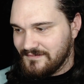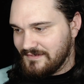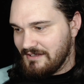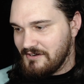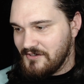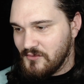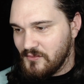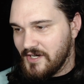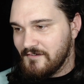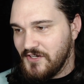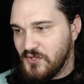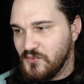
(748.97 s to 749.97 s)
I don't know,
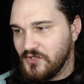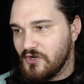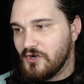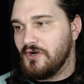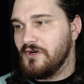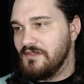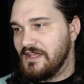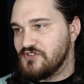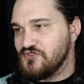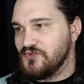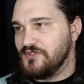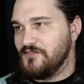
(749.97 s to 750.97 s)
whatever you would call that
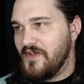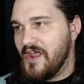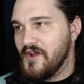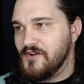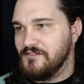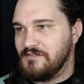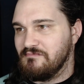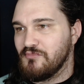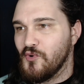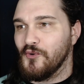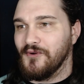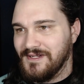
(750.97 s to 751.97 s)
sort of air of
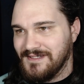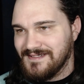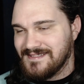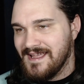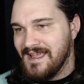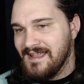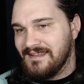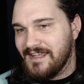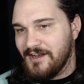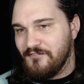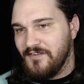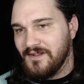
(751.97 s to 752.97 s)
importance
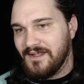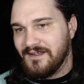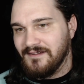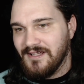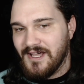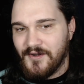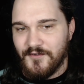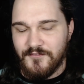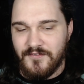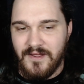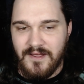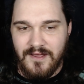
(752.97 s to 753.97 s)
that I feel like a lot
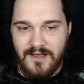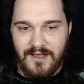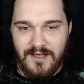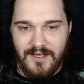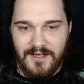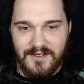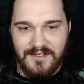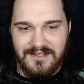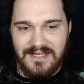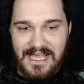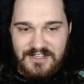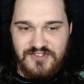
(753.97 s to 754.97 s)
of uh,
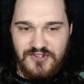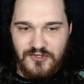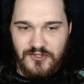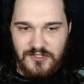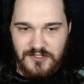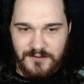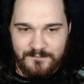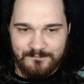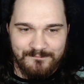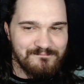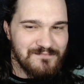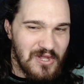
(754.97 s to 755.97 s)
classical,
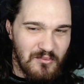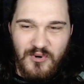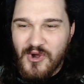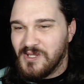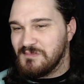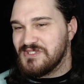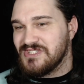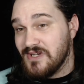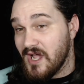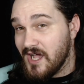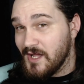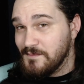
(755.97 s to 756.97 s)
we'll call them
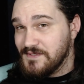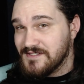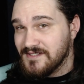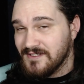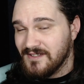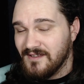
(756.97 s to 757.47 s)
snobs,